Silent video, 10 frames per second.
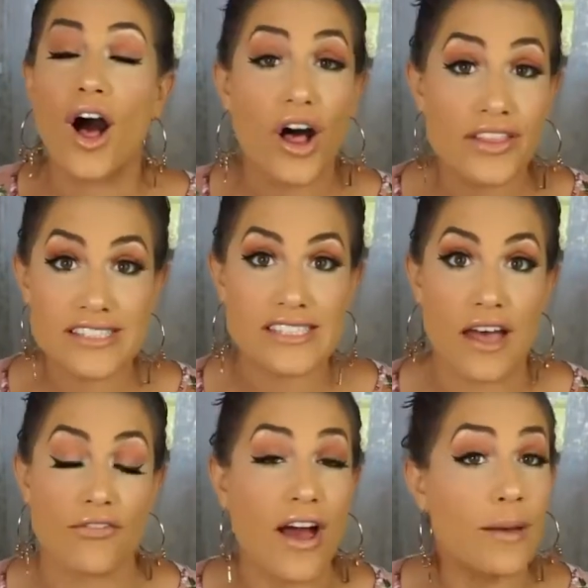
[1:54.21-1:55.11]
all this
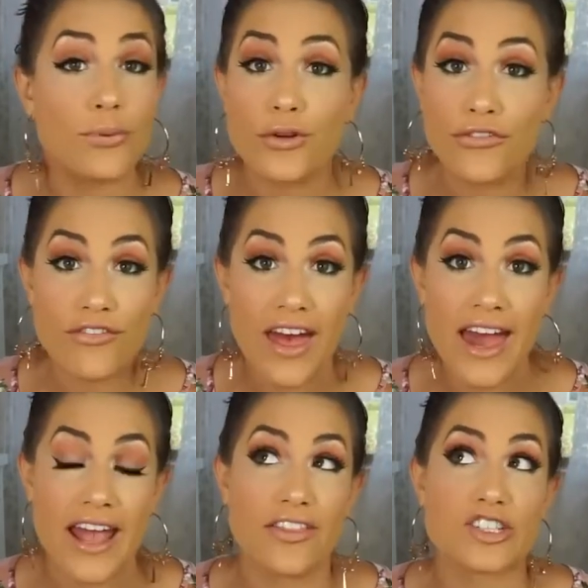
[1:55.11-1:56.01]
stuff. I'm proof of
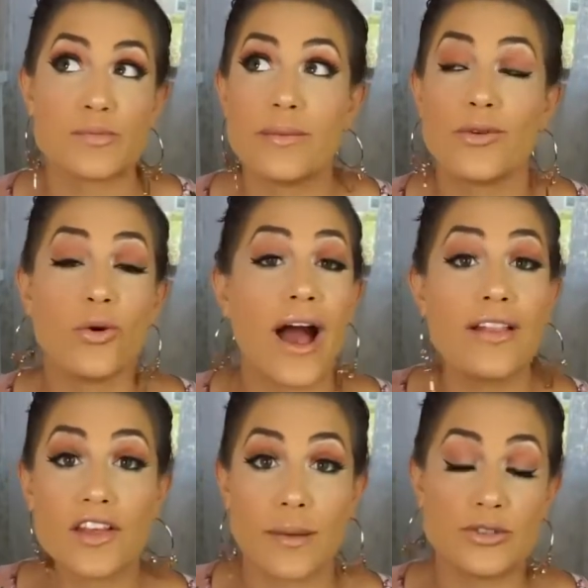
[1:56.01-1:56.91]
that, and there's people who I
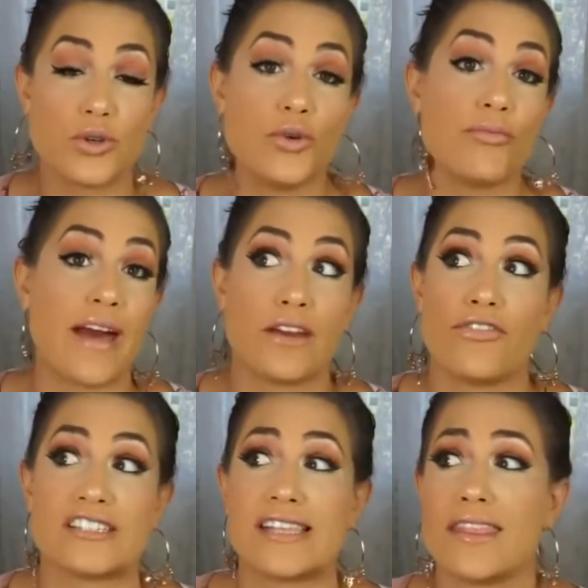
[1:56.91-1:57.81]
look up to who've
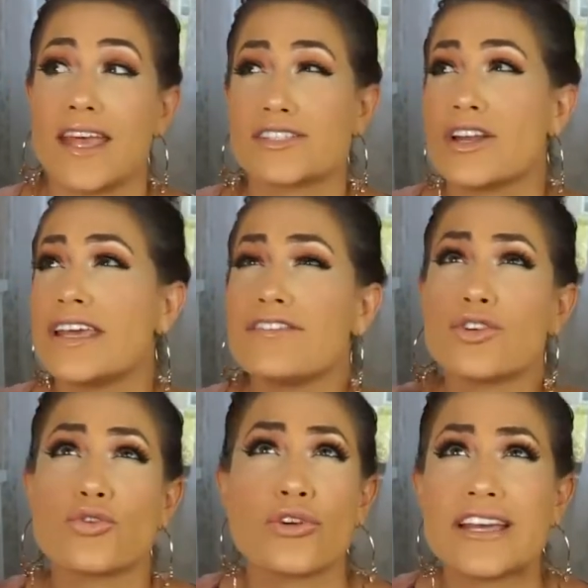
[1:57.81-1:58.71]
manifested things on
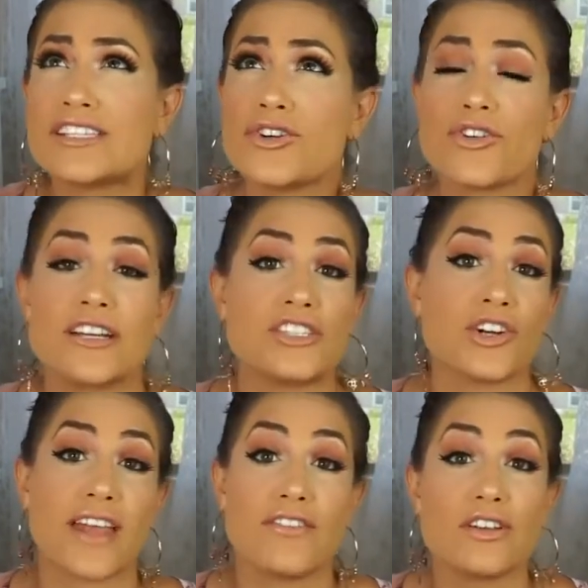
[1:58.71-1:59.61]
even crazier
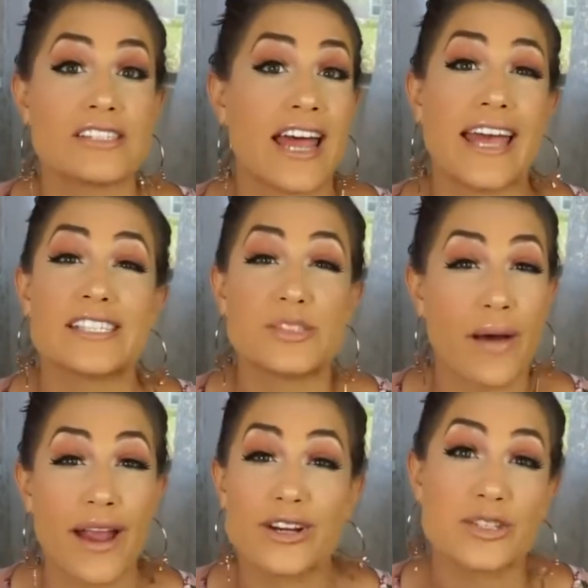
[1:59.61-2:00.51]
levels that I
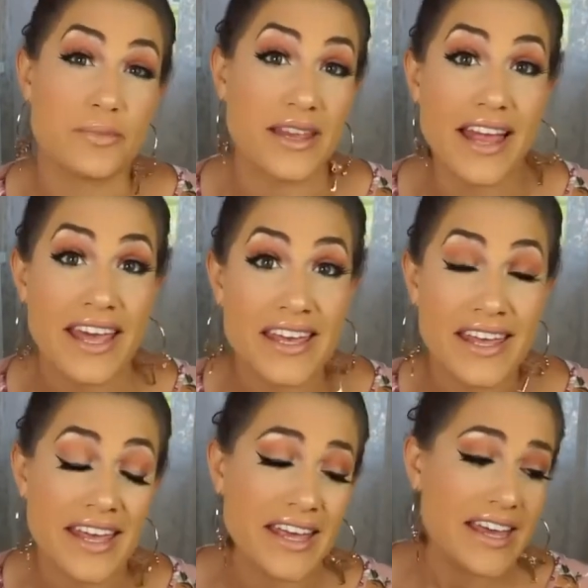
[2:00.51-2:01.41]
aspire to be
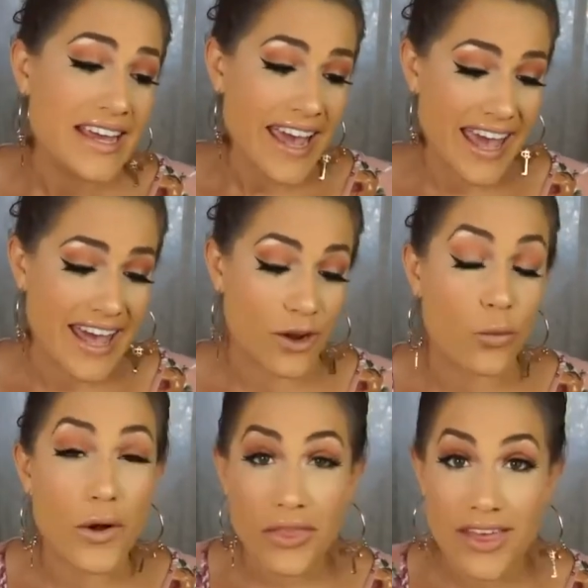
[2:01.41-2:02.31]
like.
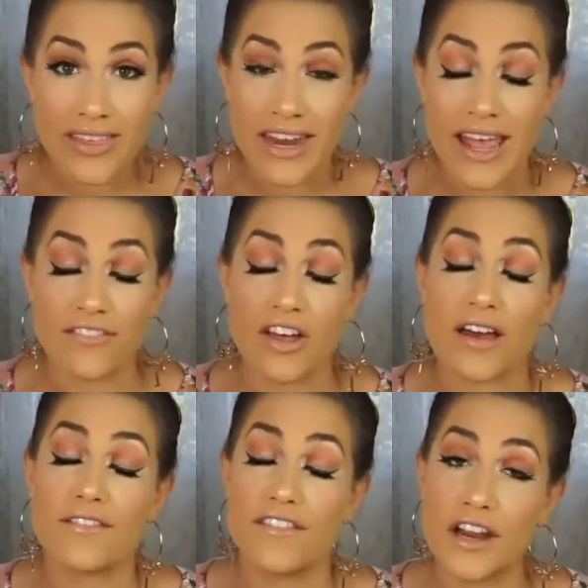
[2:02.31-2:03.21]
And one thing that I have
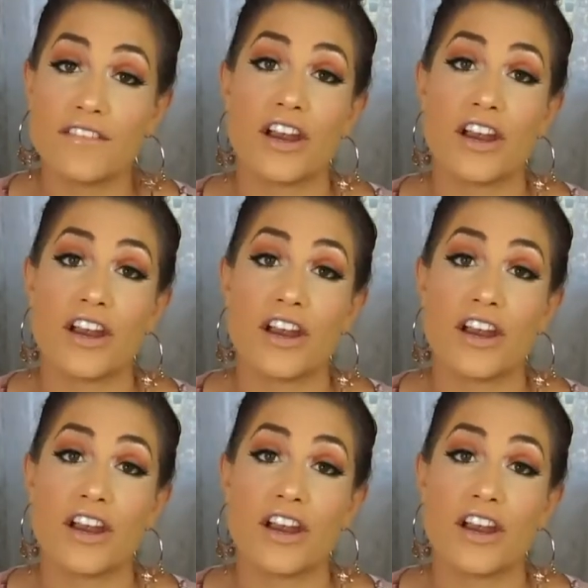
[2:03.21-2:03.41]
gotten very